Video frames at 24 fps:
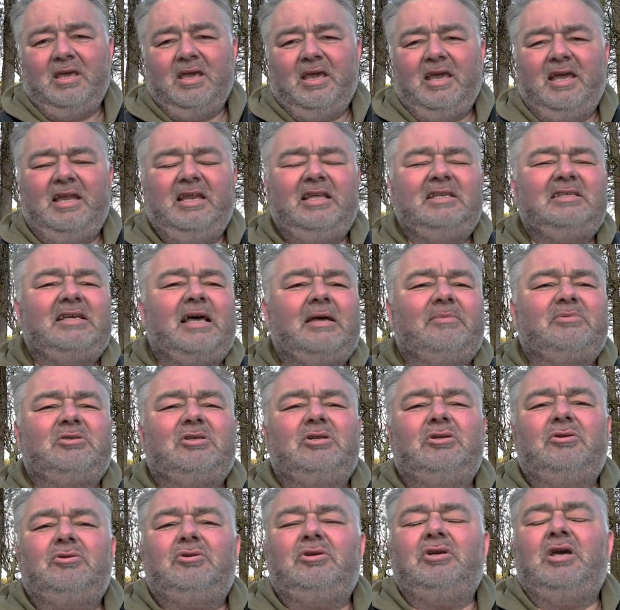It is
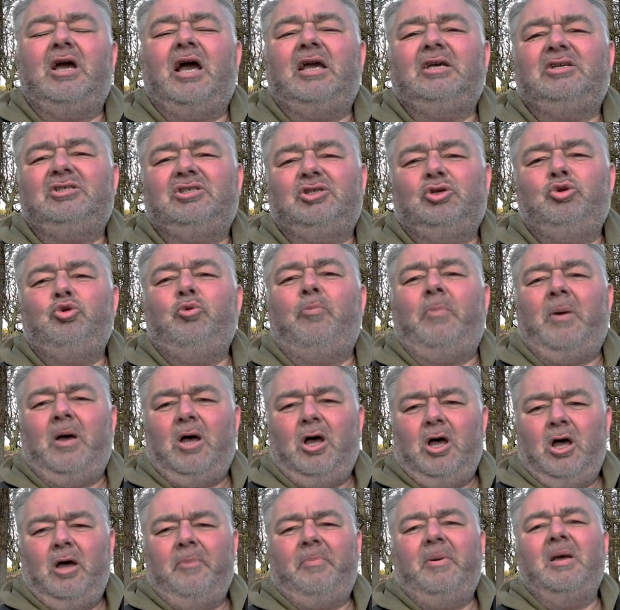absolutely a
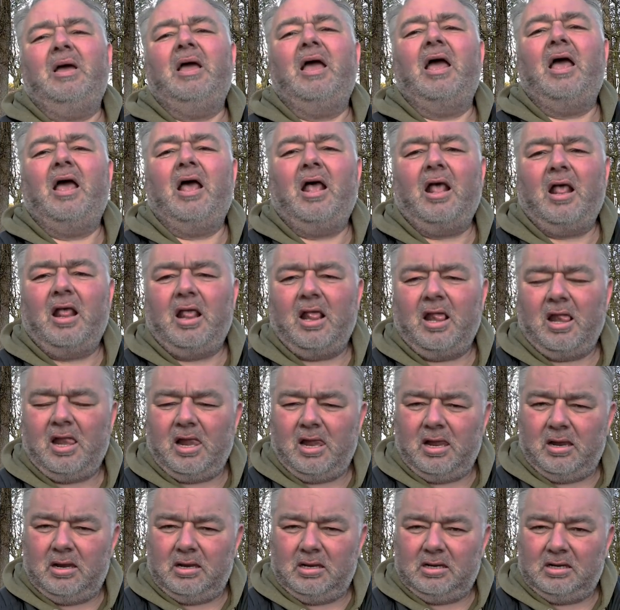superb
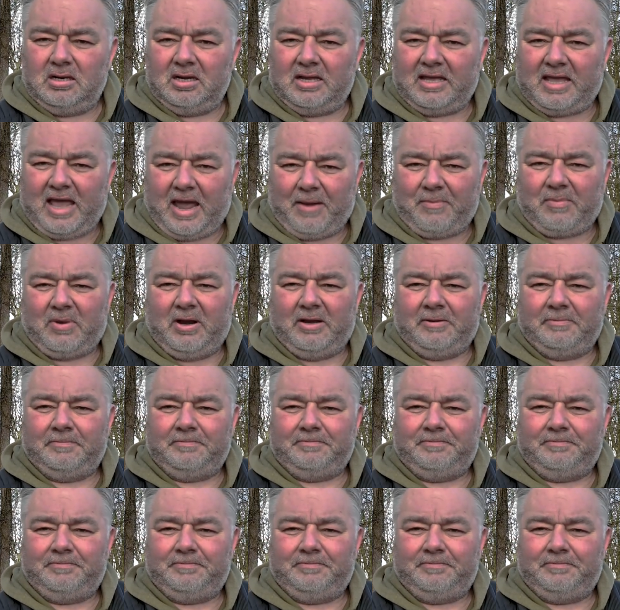camera.